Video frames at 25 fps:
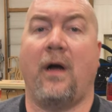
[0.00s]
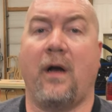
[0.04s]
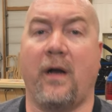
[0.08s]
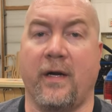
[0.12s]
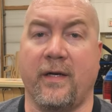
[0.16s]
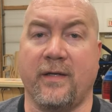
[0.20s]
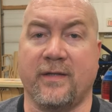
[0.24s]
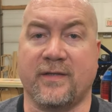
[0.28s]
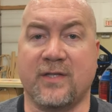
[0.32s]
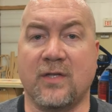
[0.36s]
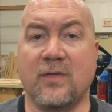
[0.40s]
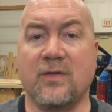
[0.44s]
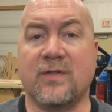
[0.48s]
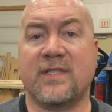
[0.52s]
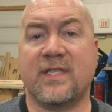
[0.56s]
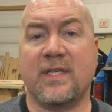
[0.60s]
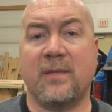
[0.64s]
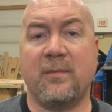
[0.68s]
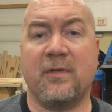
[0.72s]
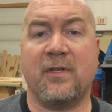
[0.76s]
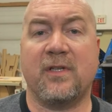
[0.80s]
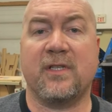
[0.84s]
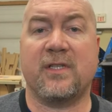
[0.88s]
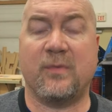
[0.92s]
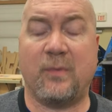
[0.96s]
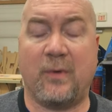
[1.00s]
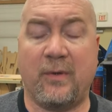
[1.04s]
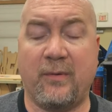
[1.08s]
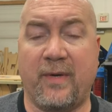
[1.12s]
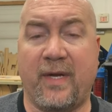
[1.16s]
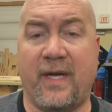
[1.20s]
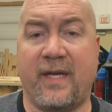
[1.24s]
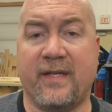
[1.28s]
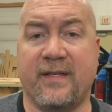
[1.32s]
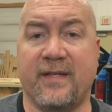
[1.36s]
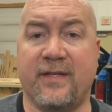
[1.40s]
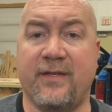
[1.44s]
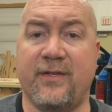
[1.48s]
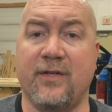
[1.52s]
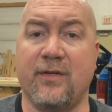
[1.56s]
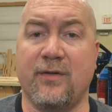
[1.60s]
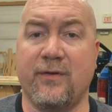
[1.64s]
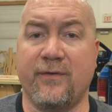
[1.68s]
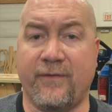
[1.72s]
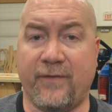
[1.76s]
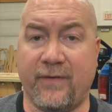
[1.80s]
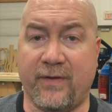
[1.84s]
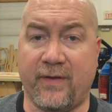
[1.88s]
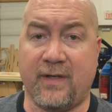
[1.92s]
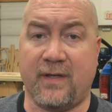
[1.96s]
All right, so similar to what we had to
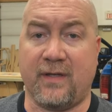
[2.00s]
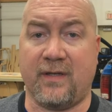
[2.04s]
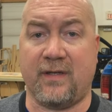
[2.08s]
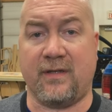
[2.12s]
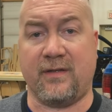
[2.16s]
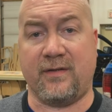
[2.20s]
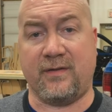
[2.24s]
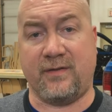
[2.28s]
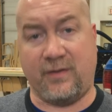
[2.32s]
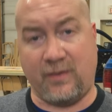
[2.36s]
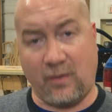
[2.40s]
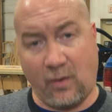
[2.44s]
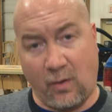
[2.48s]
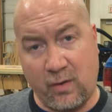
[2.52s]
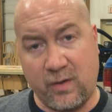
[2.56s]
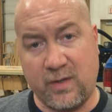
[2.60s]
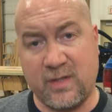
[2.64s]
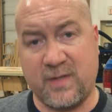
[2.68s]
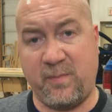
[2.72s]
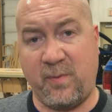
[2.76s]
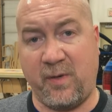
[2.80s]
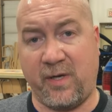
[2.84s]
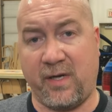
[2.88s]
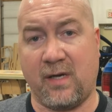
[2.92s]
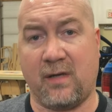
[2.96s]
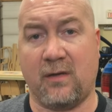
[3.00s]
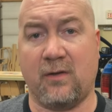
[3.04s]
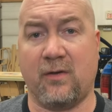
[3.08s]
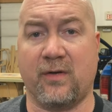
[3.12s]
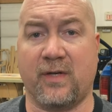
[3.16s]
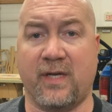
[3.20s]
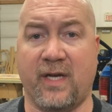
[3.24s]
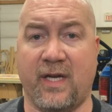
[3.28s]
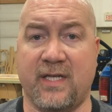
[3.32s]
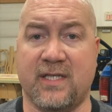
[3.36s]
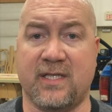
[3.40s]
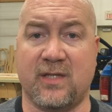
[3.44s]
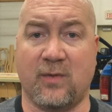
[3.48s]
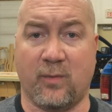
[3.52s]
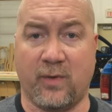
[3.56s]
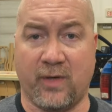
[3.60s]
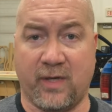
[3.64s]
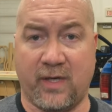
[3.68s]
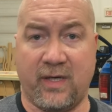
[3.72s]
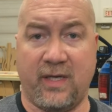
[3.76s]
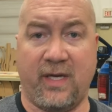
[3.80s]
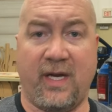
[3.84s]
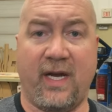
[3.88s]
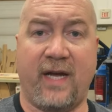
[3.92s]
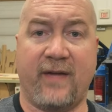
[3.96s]
do for the door speaker location,
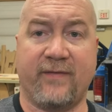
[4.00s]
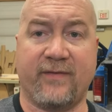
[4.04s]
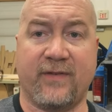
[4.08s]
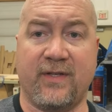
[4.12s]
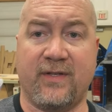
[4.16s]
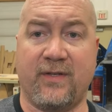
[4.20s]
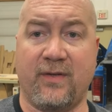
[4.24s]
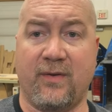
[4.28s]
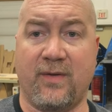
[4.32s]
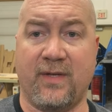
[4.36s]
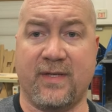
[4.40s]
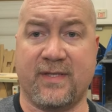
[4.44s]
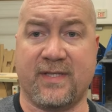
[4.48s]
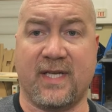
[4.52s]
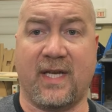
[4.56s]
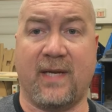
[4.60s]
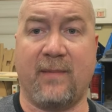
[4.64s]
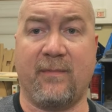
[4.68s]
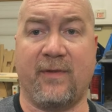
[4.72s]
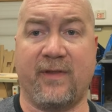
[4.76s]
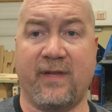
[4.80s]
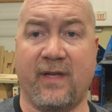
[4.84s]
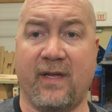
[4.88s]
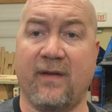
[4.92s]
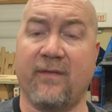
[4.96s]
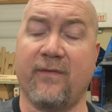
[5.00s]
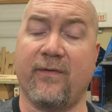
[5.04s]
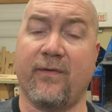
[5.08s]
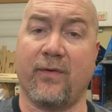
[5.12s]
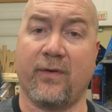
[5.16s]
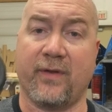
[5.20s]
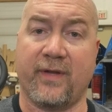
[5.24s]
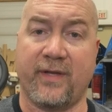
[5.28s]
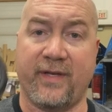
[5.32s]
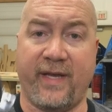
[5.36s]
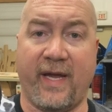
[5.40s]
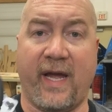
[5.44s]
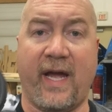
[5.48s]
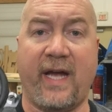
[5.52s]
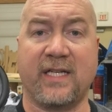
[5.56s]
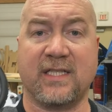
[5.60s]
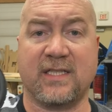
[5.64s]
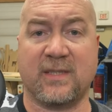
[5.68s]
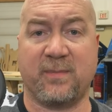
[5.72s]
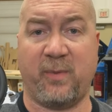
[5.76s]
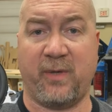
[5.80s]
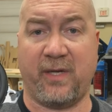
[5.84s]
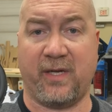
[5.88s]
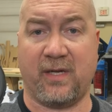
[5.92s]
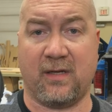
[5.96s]
we're gonna have to do the same thing for the
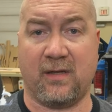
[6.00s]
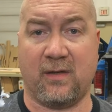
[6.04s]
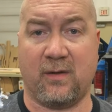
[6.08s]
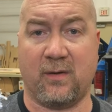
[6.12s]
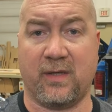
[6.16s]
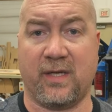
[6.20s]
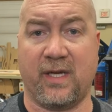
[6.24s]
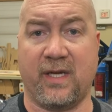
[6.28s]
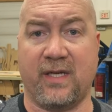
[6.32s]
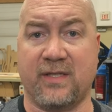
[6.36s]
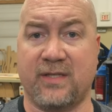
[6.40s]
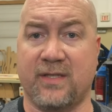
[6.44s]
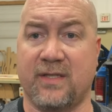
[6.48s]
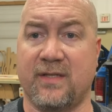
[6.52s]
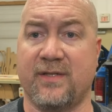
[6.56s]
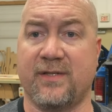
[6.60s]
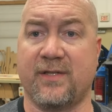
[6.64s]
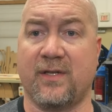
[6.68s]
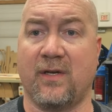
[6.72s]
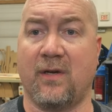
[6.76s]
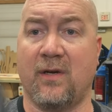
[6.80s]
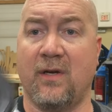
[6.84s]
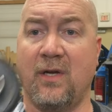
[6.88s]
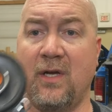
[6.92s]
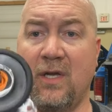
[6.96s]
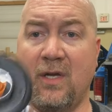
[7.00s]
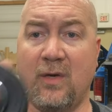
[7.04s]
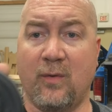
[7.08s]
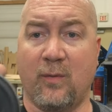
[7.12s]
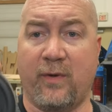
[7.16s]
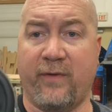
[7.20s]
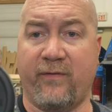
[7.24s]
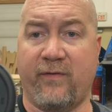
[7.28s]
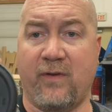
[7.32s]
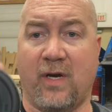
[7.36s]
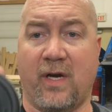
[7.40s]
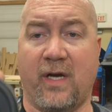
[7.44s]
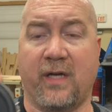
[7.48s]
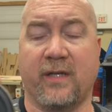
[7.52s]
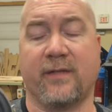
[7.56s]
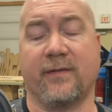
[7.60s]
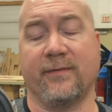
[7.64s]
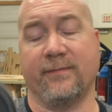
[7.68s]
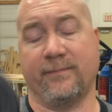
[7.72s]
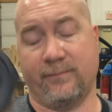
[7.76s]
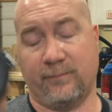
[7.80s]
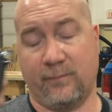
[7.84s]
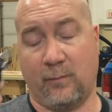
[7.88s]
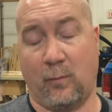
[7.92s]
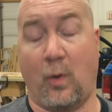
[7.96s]
dash speaker location. So we've got
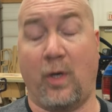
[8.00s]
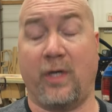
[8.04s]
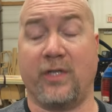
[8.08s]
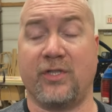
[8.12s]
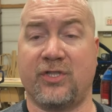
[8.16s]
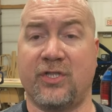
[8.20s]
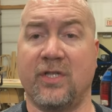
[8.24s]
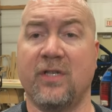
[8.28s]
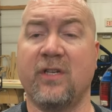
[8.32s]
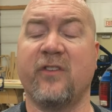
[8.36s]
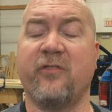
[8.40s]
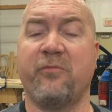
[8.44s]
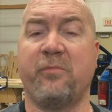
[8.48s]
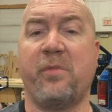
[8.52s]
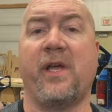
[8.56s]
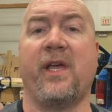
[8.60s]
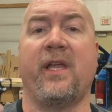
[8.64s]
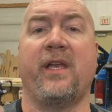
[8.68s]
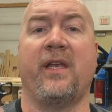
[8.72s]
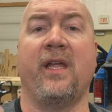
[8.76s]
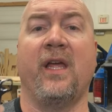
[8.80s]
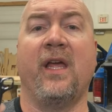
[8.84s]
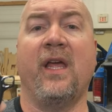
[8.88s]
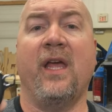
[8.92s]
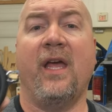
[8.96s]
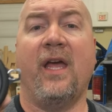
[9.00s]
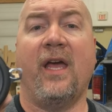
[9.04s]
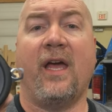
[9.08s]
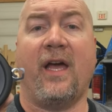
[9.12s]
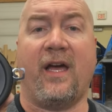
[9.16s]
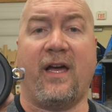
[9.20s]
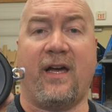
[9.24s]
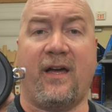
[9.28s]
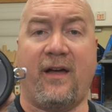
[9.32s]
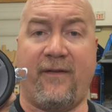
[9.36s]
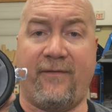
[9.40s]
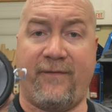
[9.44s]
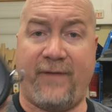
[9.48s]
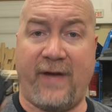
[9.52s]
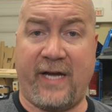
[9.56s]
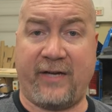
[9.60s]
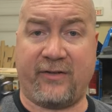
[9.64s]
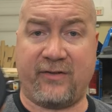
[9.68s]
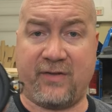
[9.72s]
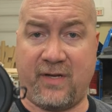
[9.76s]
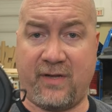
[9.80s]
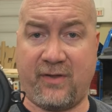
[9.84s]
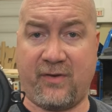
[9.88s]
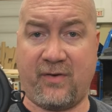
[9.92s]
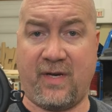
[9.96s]
what should have been uh,
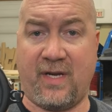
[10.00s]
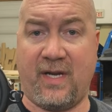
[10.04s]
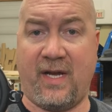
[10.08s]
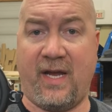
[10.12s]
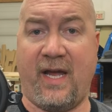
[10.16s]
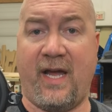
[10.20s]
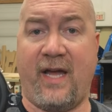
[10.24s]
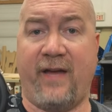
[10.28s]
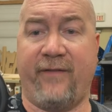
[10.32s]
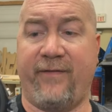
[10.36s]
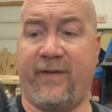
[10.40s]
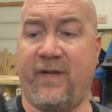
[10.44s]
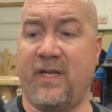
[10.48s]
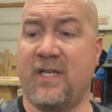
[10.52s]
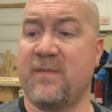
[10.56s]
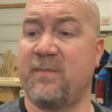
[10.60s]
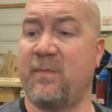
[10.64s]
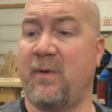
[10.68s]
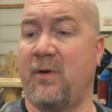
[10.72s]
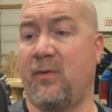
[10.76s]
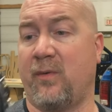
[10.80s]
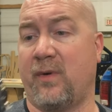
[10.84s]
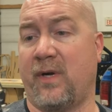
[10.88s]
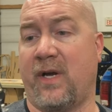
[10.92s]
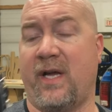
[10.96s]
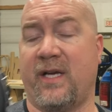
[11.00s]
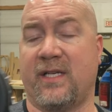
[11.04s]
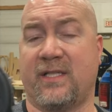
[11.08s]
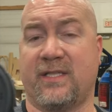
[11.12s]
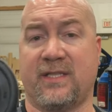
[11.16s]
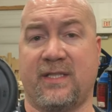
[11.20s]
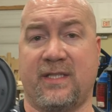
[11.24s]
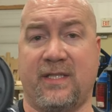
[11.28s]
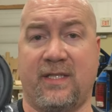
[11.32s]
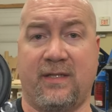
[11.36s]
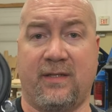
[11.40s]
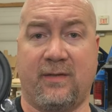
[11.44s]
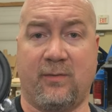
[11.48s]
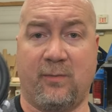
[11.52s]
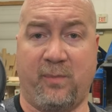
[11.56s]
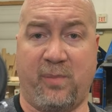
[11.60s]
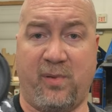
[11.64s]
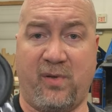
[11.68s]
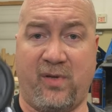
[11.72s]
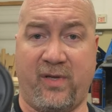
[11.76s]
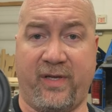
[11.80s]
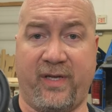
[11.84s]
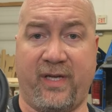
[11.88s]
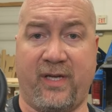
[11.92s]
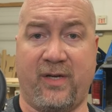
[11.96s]
factory three and a half inch, but we're actually
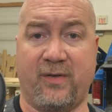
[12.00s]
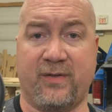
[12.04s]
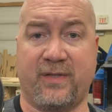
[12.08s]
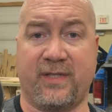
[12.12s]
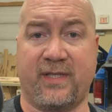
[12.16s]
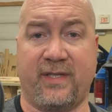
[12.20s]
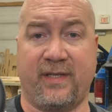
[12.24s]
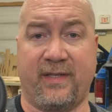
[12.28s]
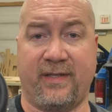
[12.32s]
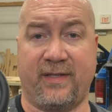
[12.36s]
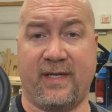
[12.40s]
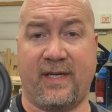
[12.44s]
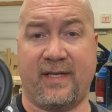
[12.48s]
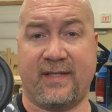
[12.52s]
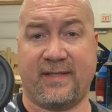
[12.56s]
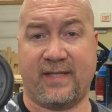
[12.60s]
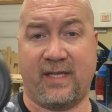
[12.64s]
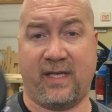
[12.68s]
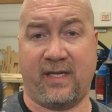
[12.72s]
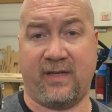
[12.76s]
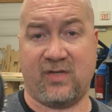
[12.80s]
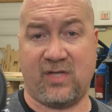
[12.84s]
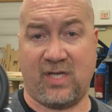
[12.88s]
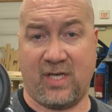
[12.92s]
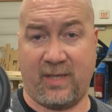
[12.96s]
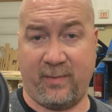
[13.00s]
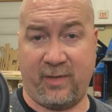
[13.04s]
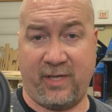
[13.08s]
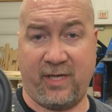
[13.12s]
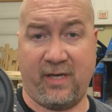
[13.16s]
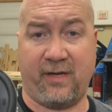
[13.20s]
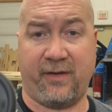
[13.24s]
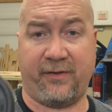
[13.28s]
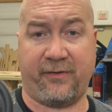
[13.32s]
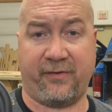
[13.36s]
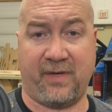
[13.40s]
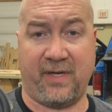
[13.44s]
pulling out a, a set of JBL